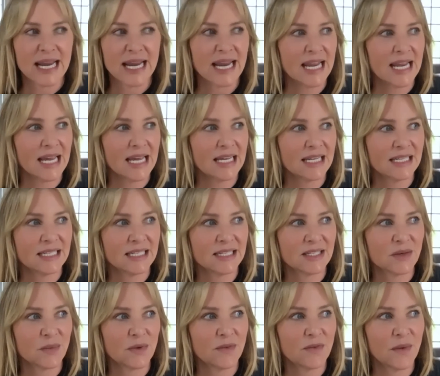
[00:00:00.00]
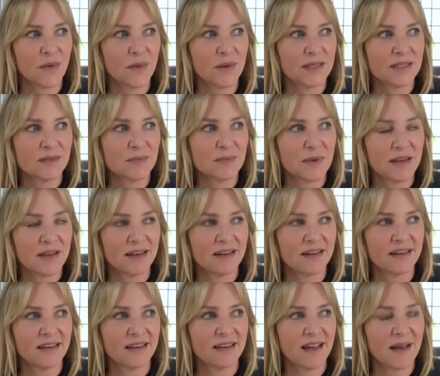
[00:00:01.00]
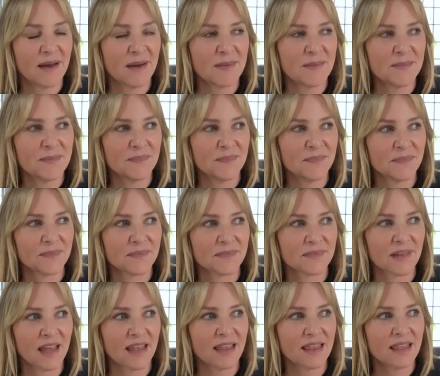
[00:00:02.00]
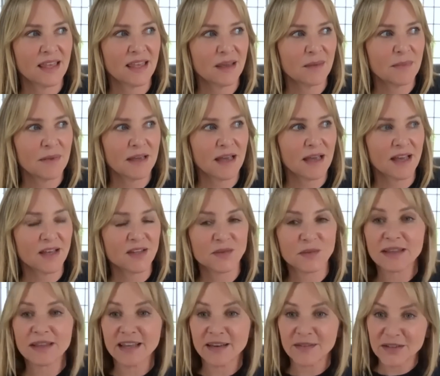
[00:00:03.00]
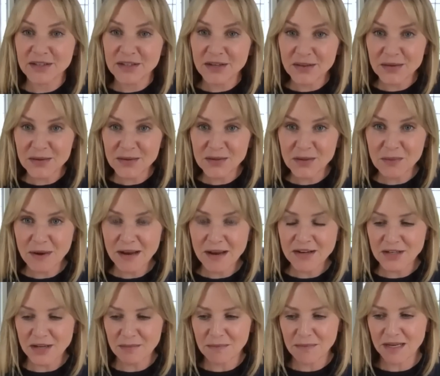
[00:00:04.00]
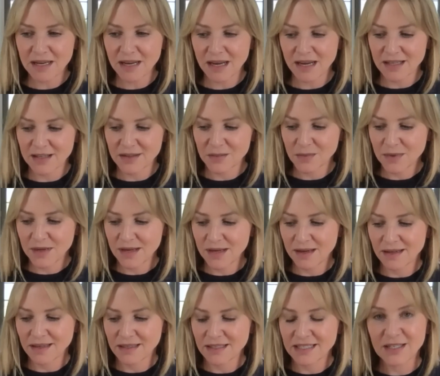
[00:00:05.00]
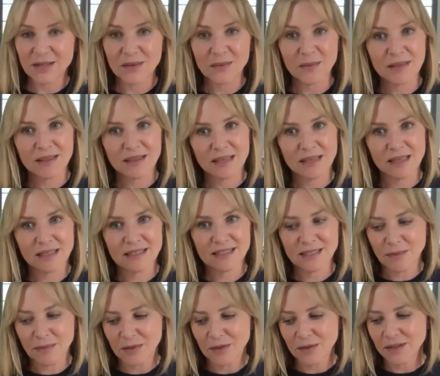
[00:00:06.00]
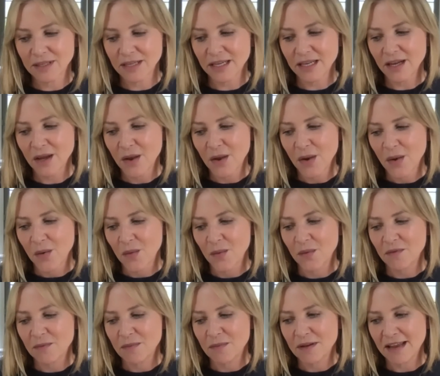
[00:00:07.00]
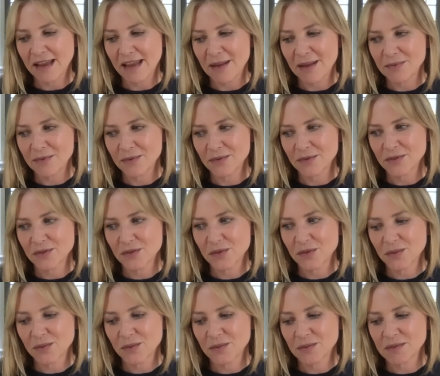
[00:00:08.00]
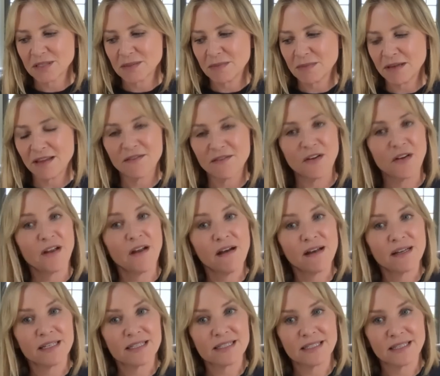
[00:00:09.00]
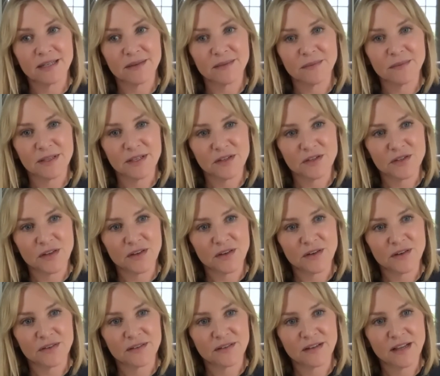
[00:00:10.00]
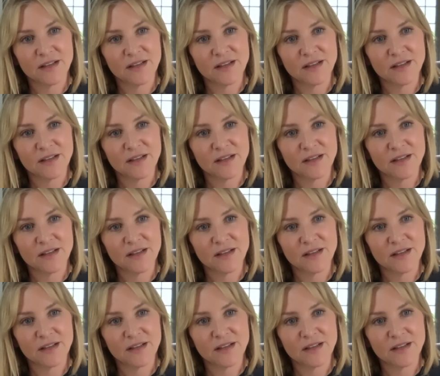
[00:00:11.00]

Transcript: And we've always been, I think because we love each other so much and because we deal with things similarly, we've been able to speak very honestly with each other.